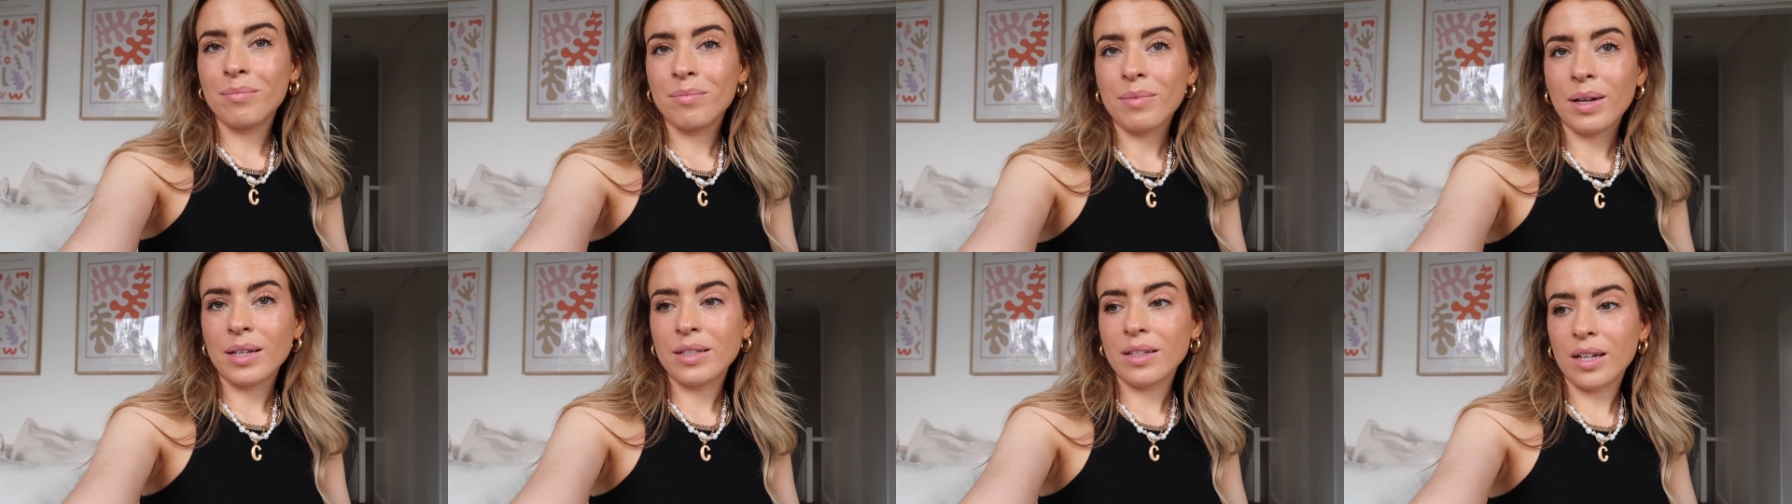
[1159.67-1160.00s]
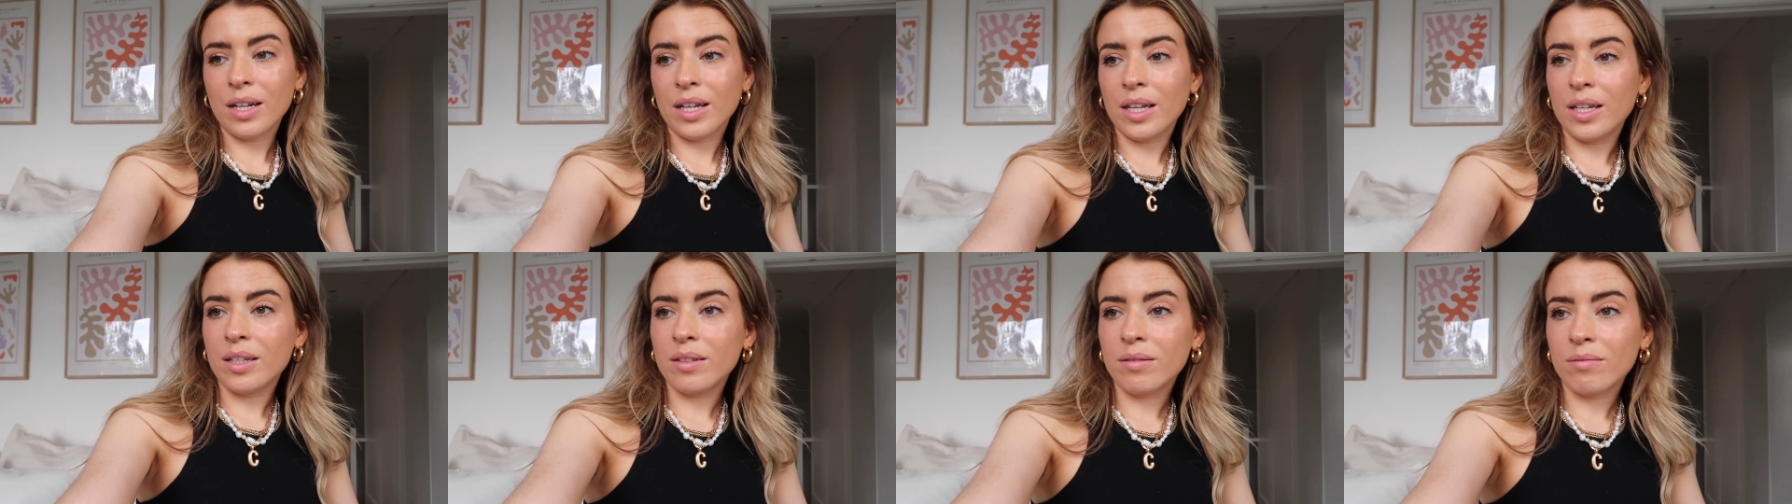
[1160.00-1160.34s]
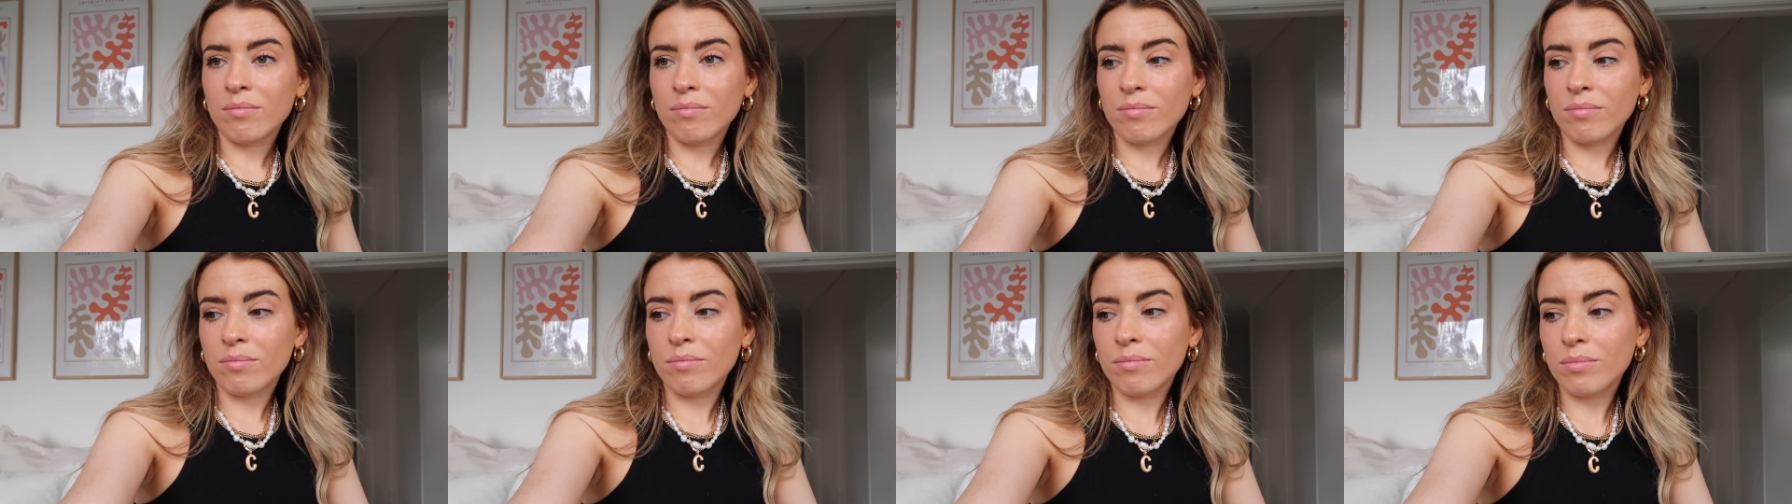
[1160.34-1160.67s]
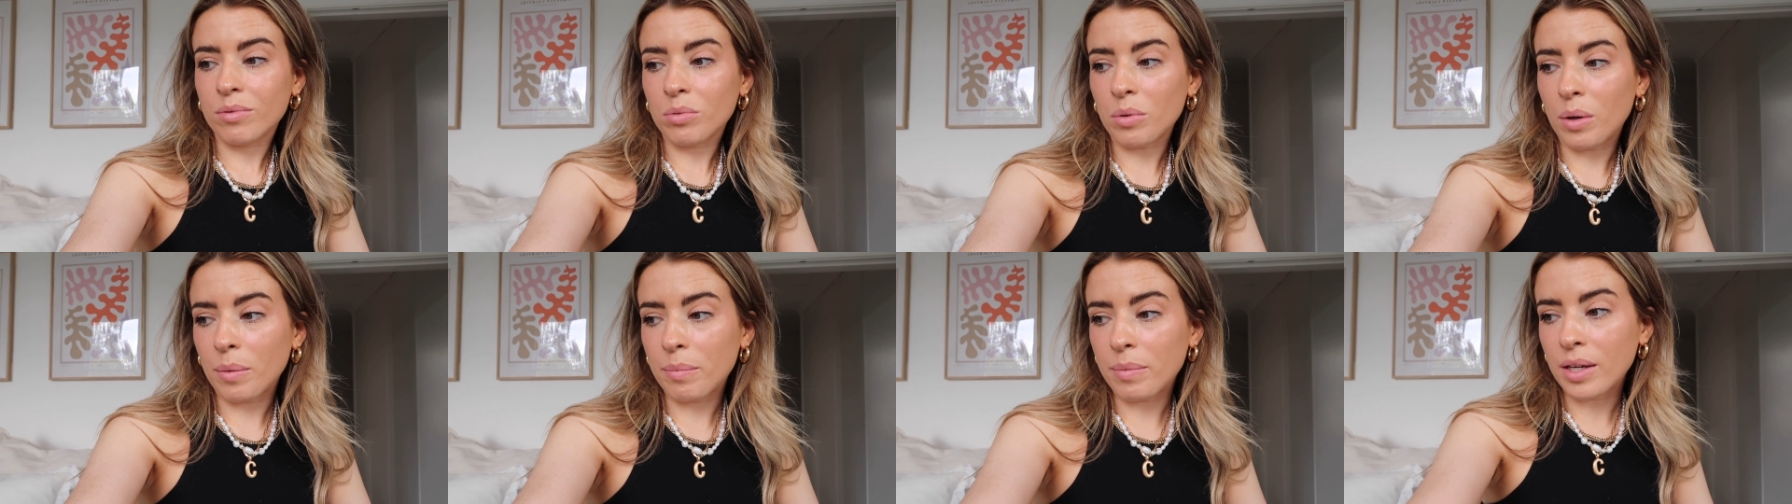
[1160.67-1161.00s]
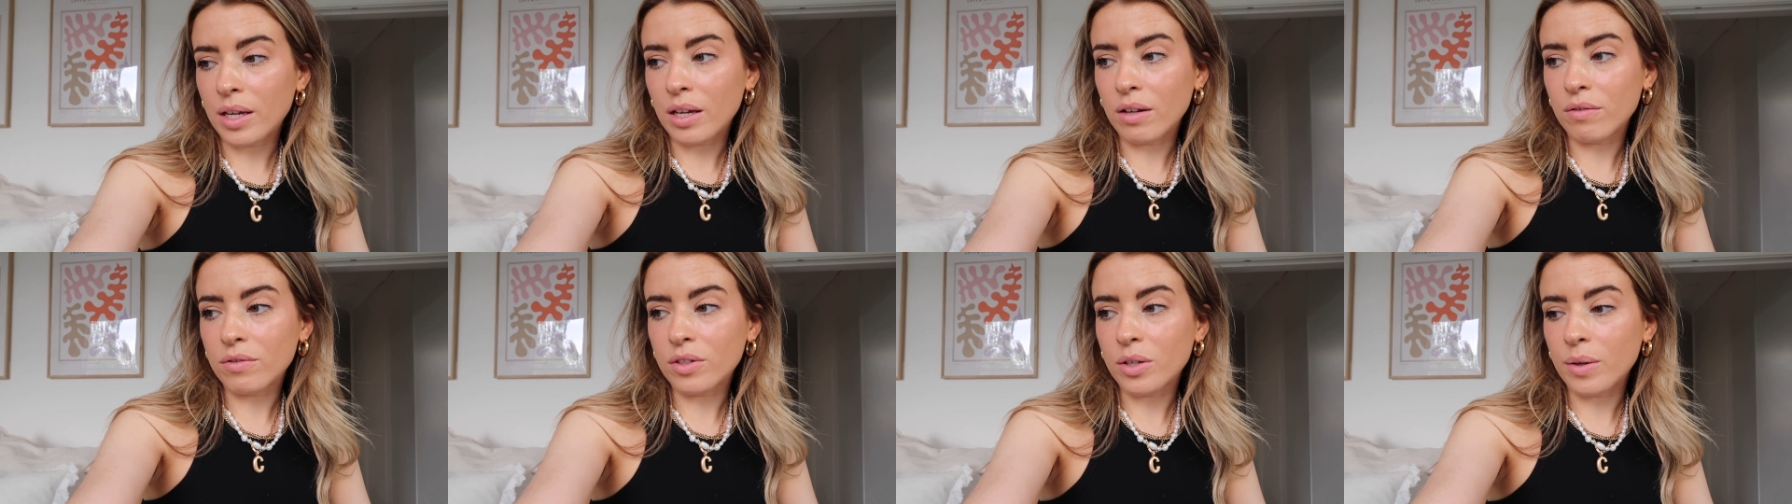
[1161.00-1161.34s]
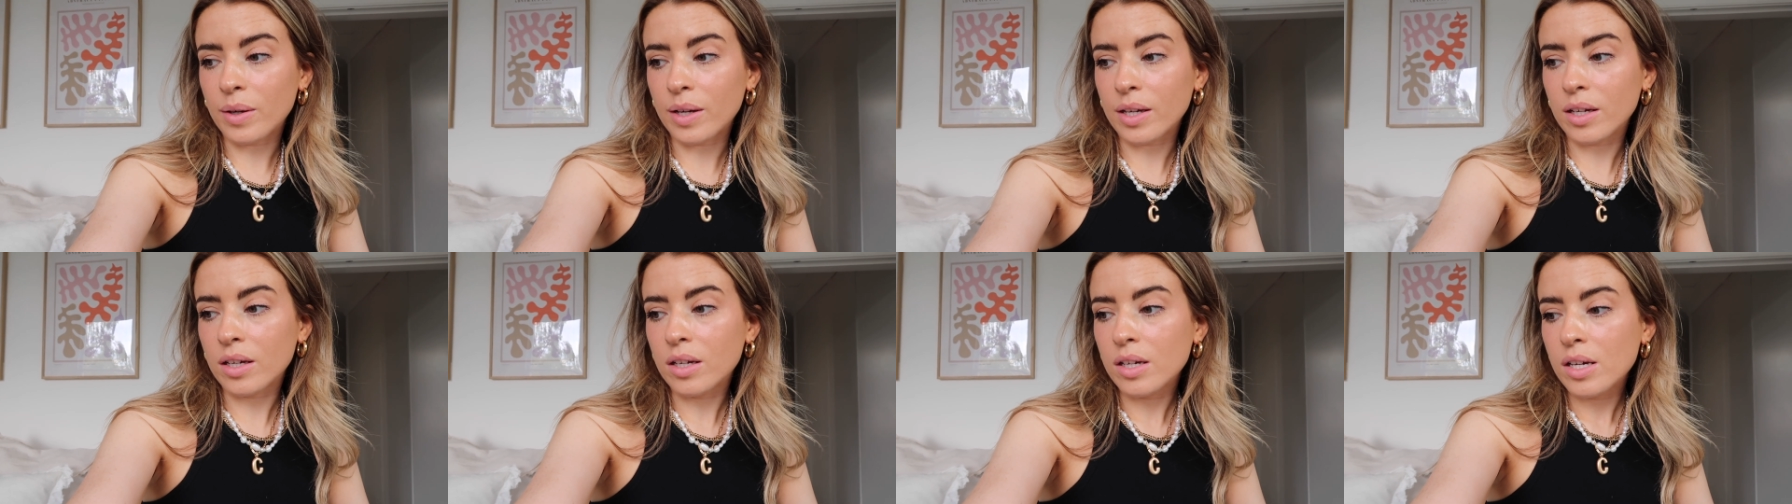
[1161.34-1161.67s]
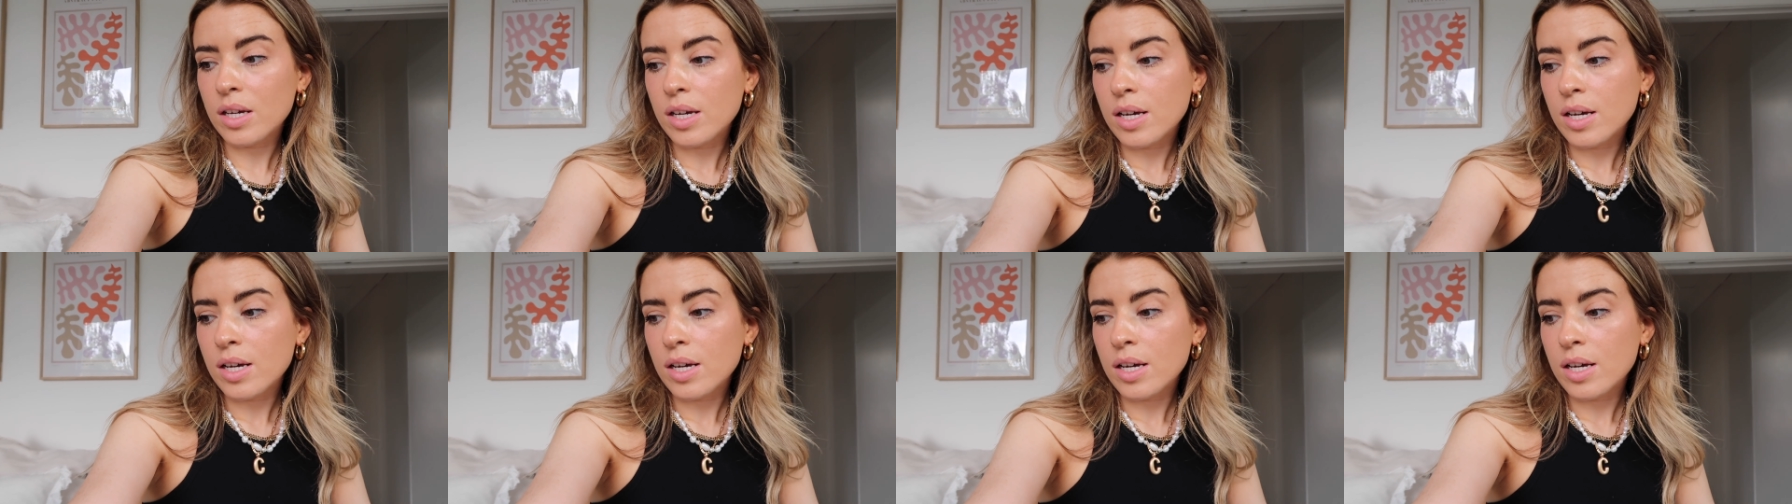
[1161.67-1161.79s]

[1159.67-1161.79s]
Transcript: basically that's what I'm thinking of doing,